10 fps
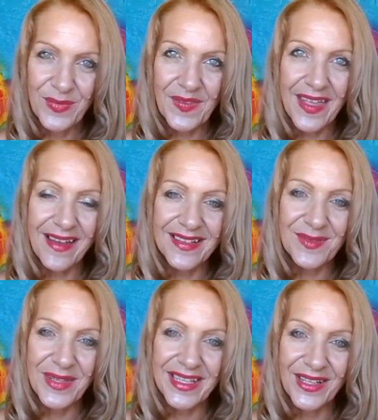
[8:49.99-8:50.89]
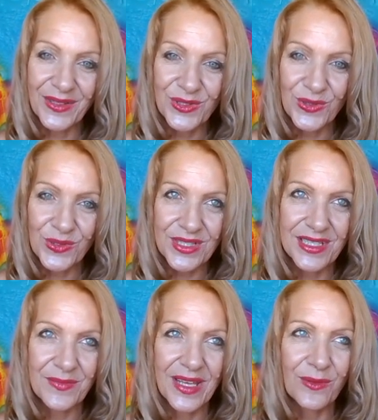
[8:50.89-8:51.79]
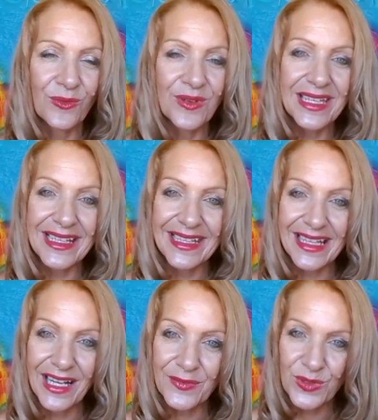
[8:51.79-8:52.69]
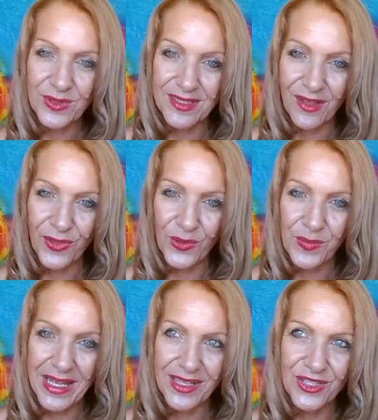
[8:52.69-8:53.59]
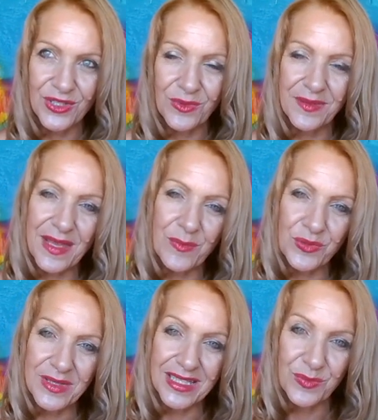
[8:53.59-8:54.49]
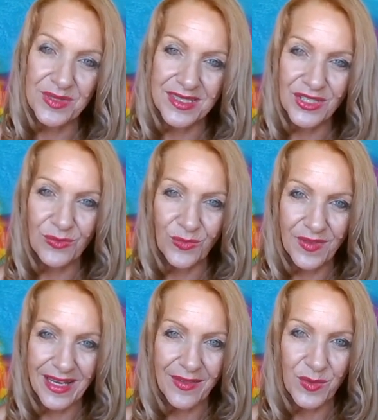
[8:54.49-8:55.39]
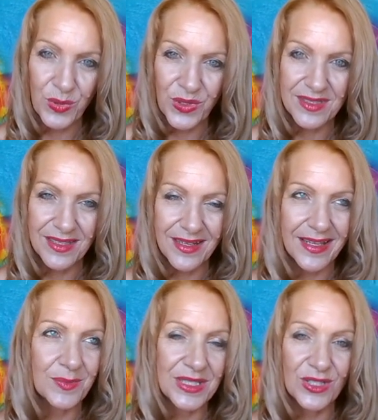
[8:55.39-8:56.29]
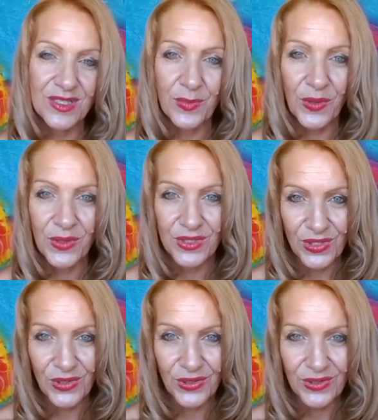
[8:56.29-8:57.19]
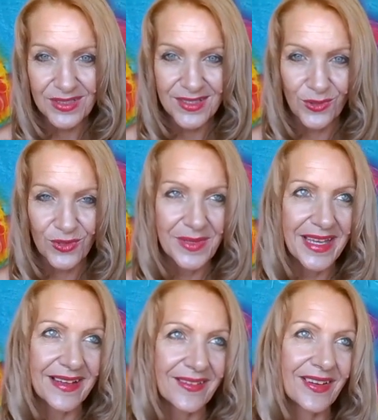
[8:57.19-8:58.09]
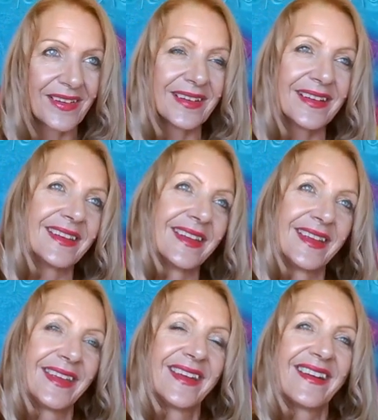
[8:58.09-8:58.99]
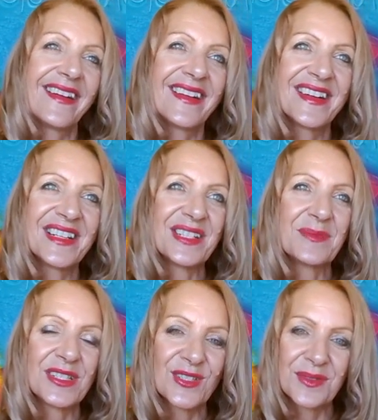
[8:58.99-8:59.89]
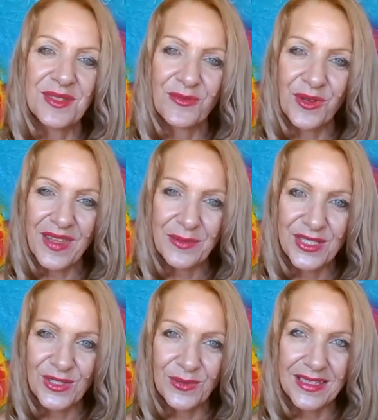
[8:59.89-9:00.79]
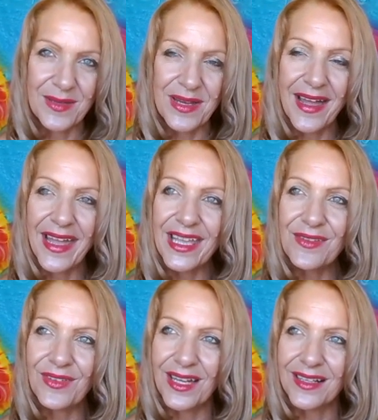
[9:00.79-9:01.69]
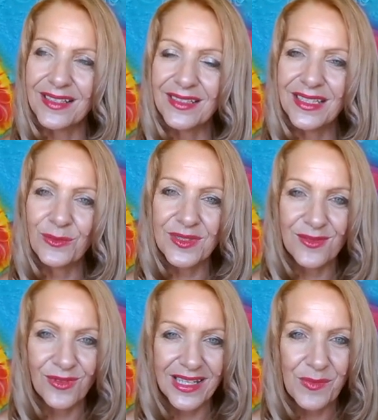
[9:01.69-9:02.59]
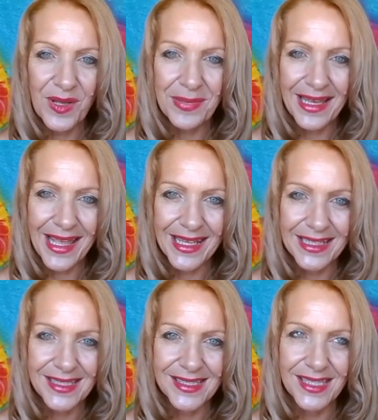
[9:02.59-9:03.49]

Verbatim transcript: But they asked me to go and talk to them. And really, afterwards, I thought about it. Do you know what? That put me in a position with that other person that had to be spoken to to sort them out, right? Um, in terms of what they were doing, their behavior, it wasn't really my place.